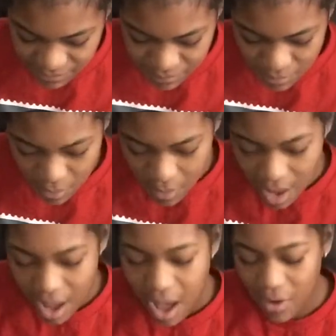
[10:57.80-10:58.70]
well,
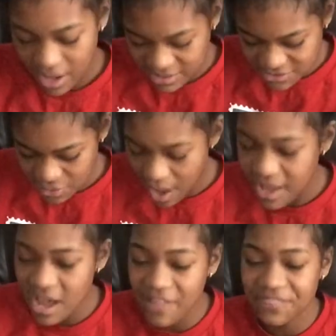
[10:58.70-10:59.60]
okay, so
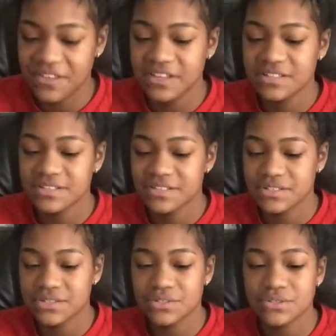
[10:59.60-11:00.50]
I got these
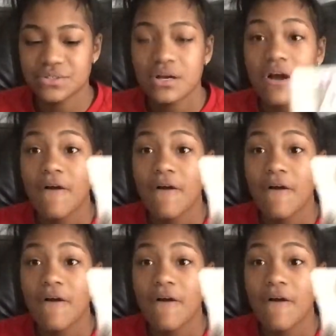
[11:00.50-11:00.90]
two